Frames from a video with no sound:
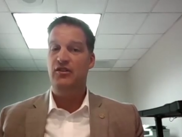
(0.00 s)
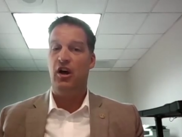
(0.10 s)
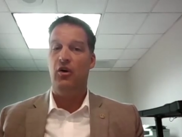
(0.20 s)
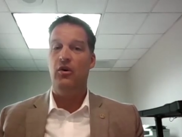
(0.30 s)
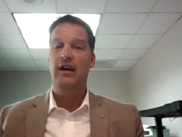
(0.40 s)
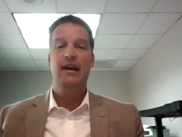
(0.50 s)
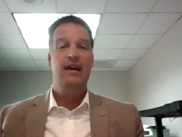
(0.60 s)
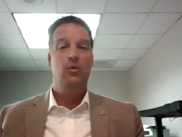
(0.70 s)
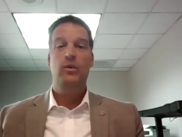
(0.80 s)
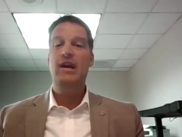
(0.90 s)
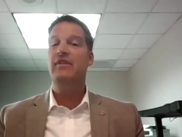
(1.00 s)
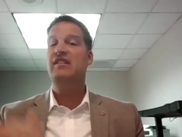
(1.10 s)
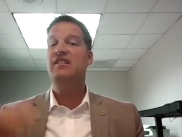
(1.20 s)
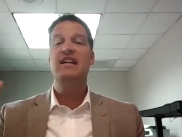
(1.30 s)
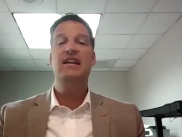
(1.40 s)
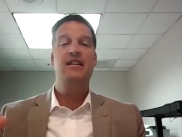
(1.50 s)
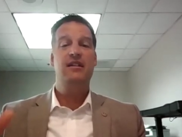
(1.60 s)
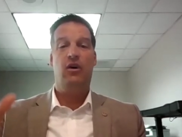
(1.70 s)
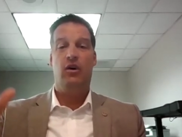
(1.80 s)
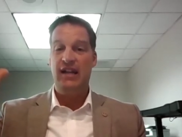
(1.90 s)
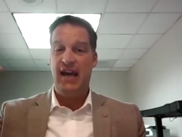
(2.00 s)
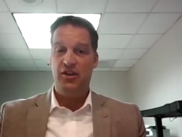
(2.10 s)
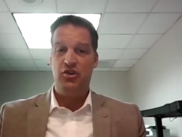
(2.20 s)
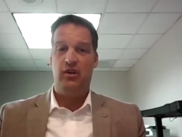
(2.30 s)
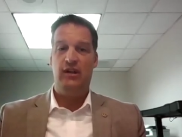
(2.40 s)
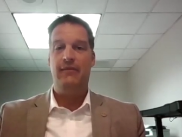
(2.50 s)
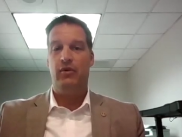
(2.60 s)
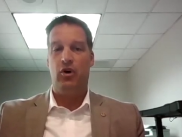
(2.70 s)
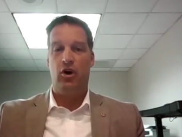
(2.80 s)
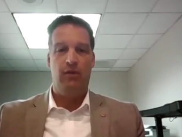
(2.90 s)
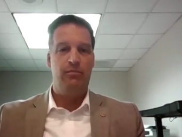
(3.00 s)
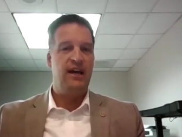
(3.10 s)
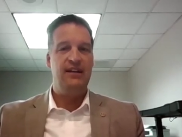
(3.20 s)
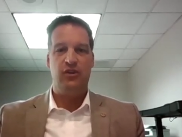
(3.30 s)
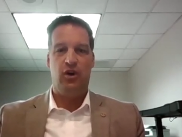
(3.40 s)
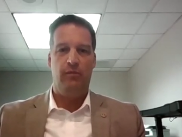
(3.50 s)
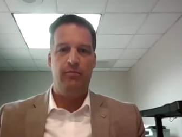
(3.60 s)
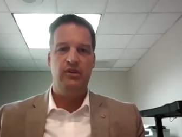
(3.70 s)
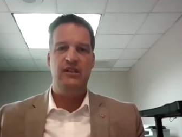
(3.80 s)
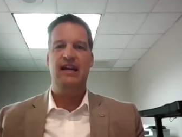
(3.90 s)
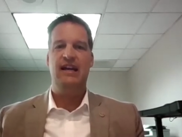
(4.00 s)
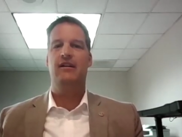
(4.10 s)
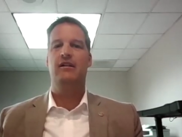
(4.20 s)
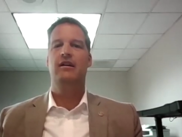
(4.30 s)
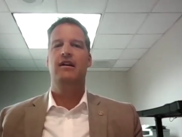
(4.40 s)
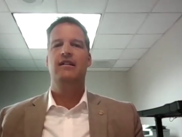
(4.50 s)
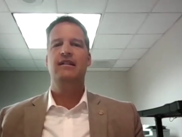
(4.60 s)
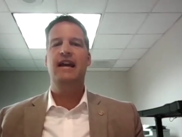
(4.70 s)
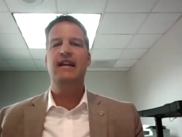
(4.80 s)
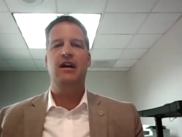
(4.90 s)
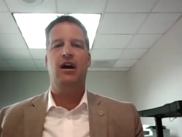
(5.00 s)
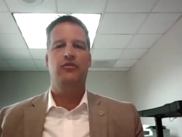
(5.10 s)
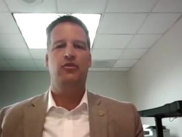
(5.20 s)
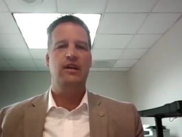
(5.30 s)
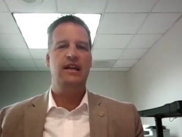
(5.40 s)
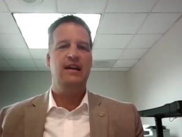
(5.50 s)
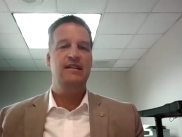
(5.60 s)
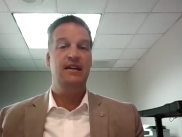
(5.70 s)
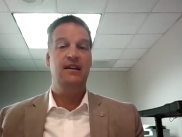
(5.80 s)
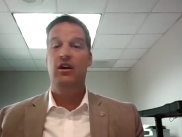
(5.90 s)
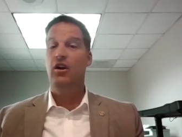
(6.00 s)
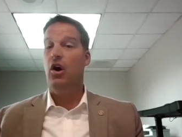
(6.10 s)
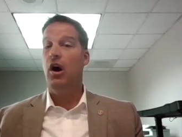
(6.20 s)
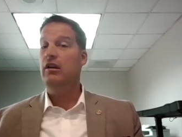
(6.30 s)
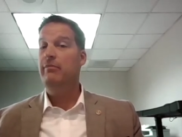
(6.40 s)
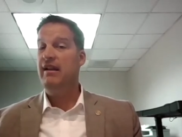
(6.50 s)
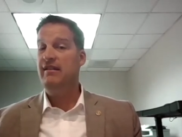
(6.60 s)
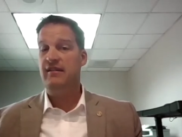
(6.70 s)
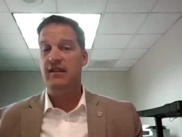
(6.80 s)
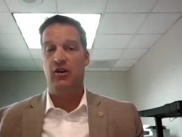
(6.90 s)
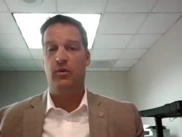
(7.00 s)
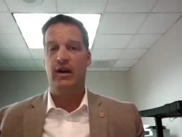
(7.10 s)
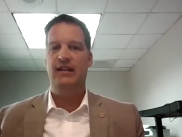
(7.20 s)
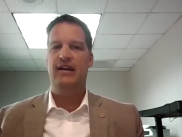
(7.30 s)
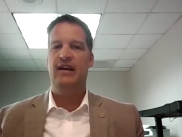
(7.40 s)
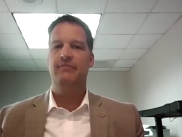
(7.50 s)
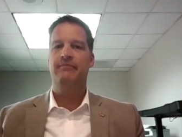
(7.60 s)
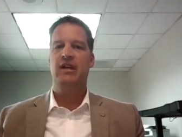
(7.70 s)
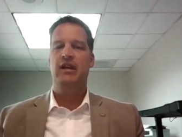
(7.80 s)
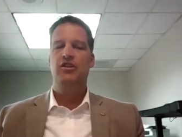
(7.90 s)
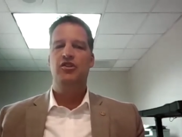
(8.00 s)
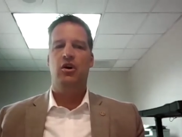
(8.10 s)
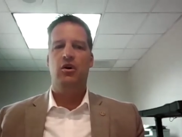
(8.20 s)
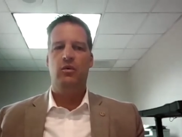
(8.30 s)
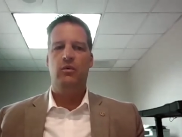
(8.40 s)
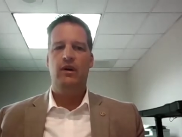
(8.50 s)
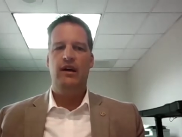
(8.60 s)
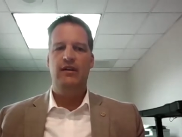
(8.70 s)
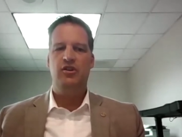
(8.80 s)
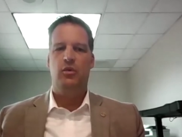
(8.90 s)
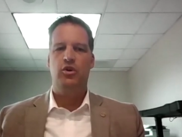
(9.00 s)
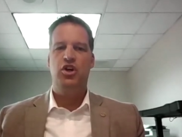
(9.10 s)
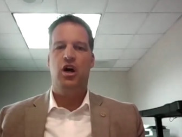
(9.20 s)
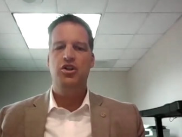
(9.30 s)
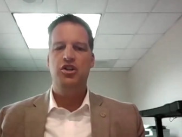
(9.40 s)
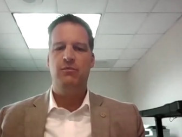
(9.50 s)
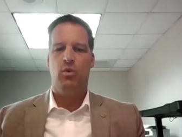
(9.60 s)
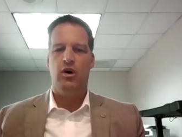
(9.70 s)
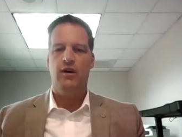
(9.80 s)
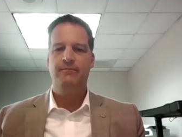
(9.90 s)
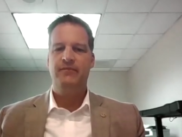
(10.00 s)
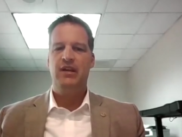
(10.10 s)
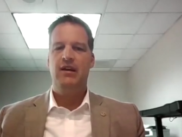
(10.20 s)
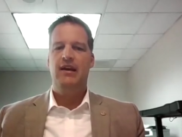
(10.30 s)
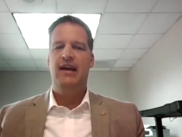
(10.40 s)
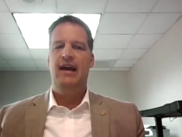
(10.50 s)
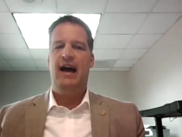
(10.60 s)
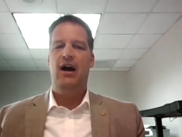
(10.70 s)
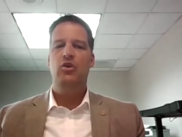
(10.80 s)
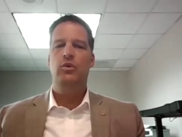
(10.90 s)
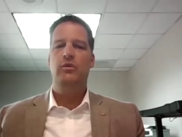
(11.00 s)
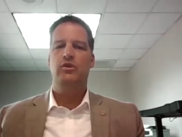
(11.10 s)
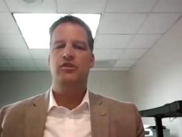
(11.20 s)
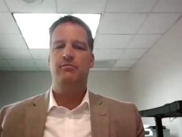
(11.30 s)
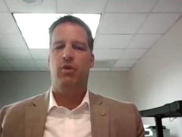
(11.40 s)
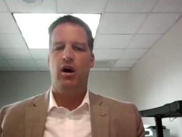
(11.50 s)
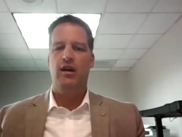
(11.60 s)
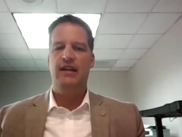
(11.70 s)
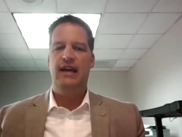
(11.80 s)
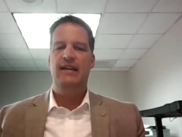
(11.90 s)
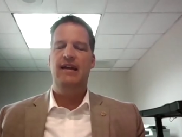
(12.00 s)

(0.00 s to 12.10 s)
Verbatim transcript: So we have exceeded on a national level, all brands, all put together, the ADR of 2019. Occupancy is not quite there yet. So, so we're charging more. How do we respond?